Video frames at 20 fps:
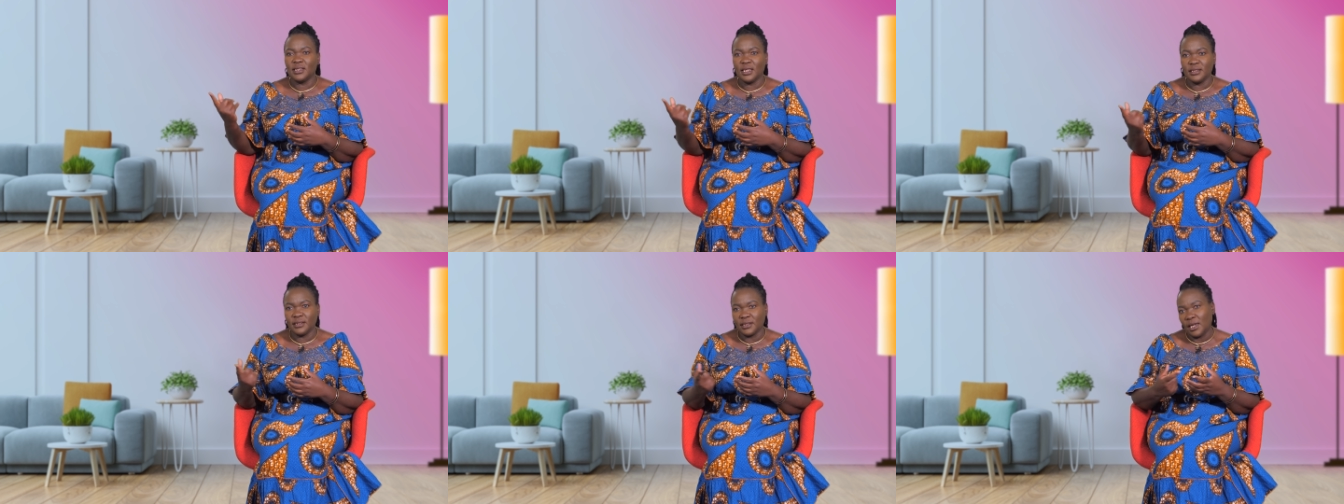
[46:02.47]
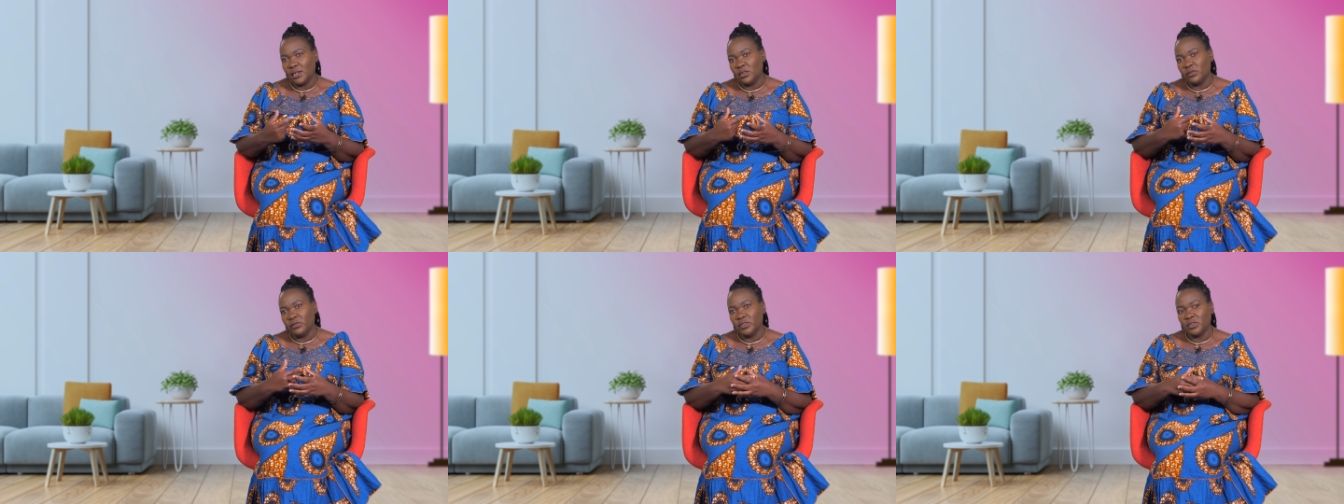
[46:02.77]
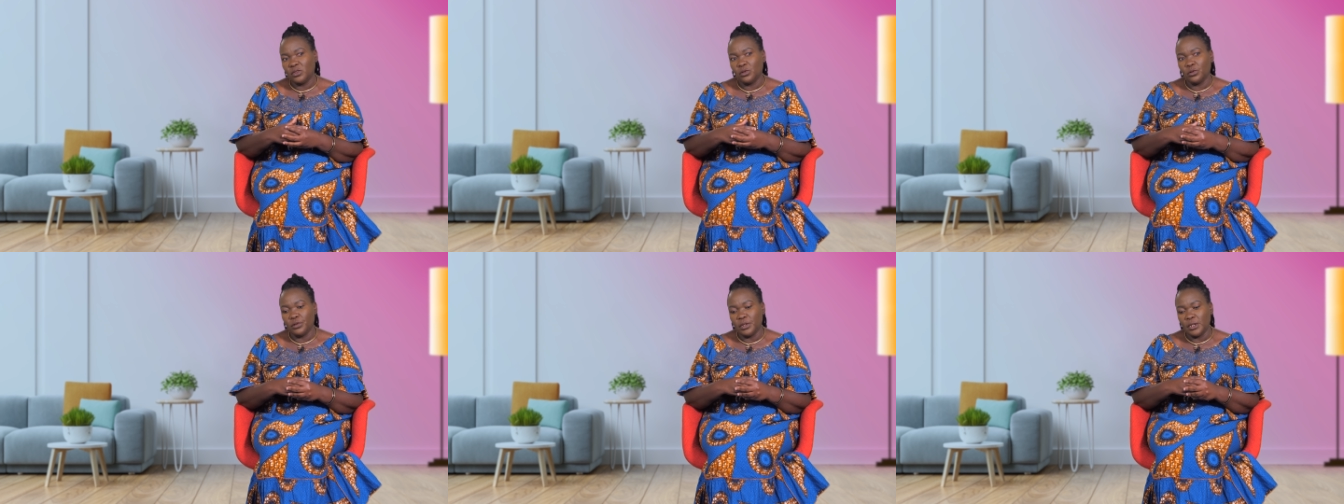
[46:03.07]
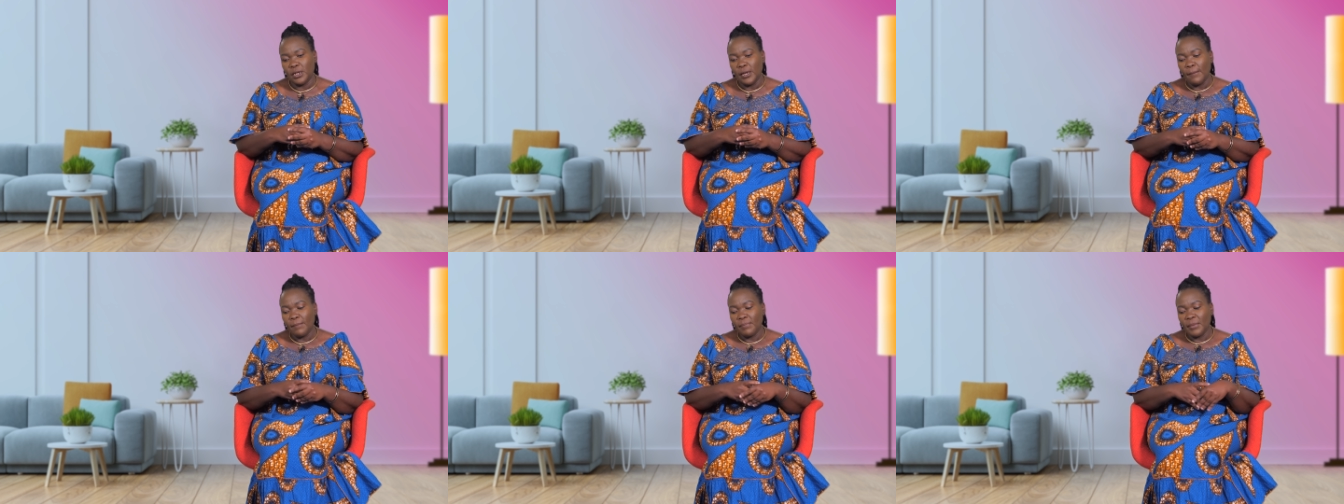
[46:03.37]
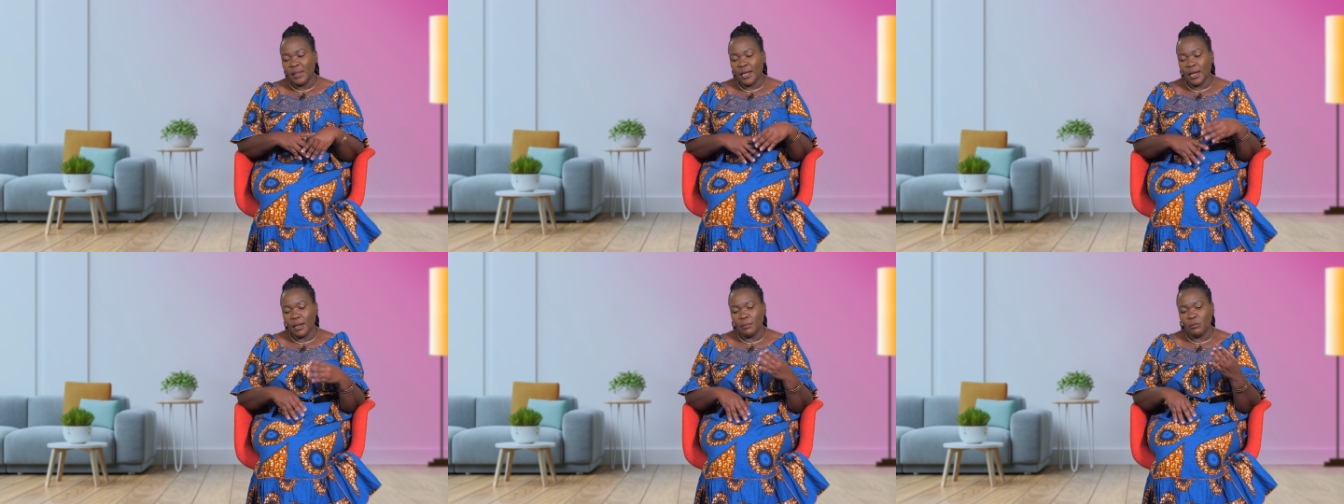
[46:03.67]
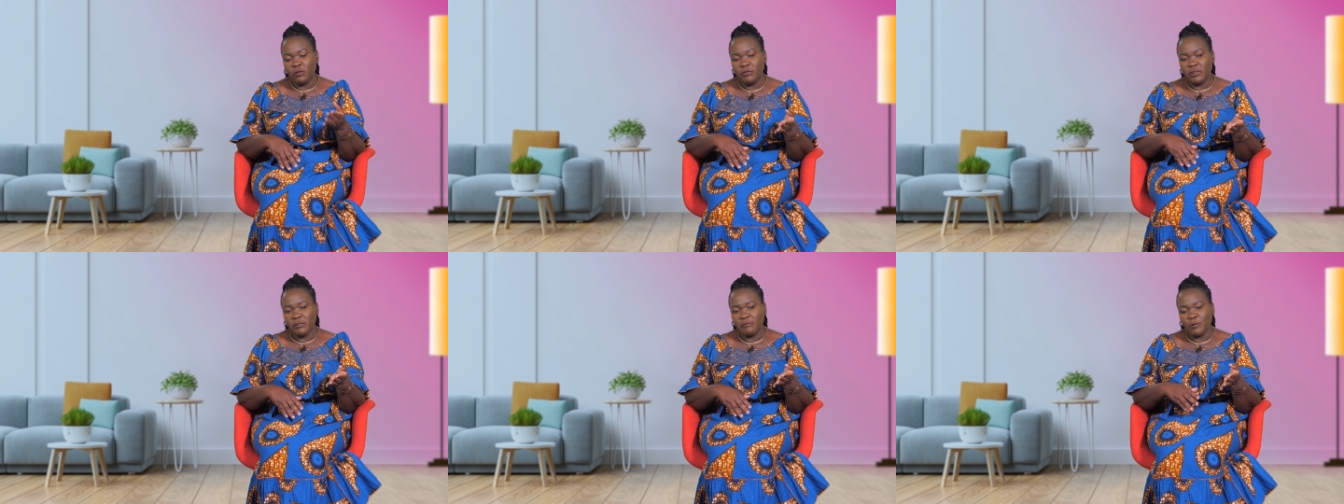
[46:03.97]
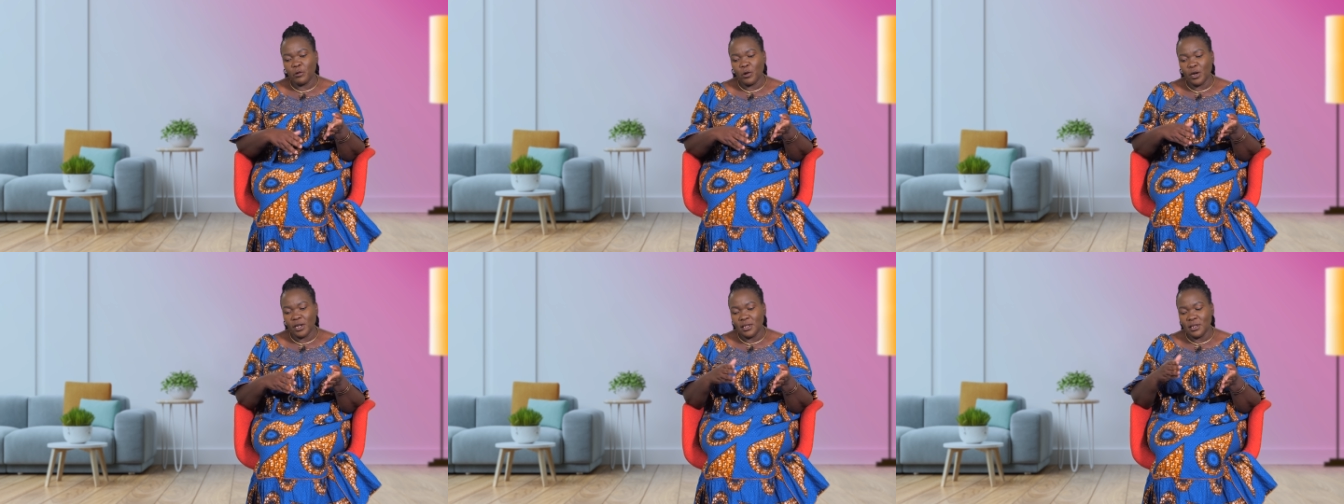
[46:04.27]
this side of the story. And moving
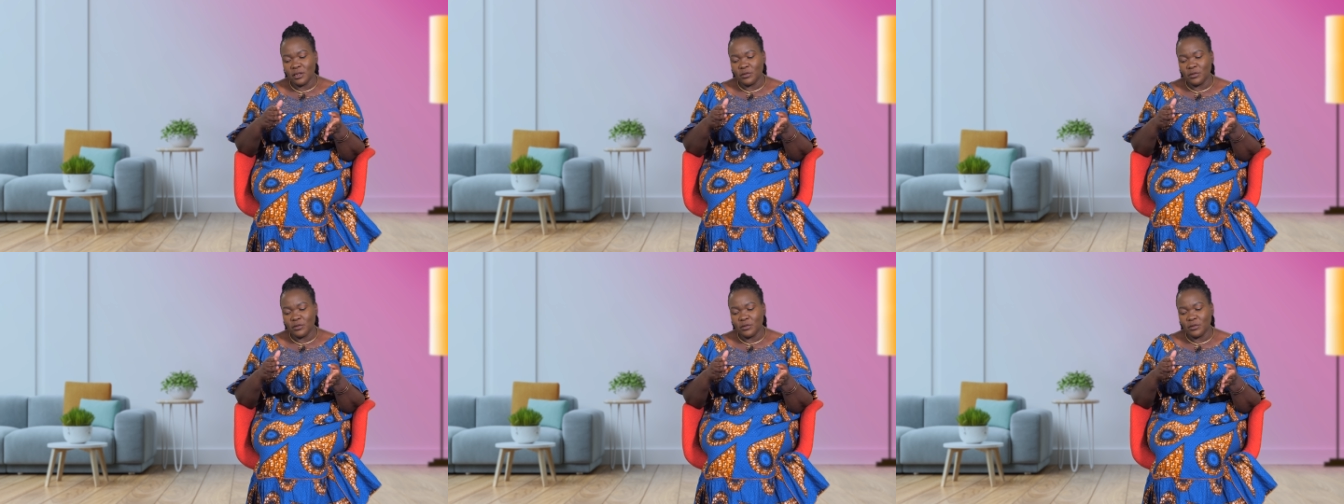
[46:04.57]
forward,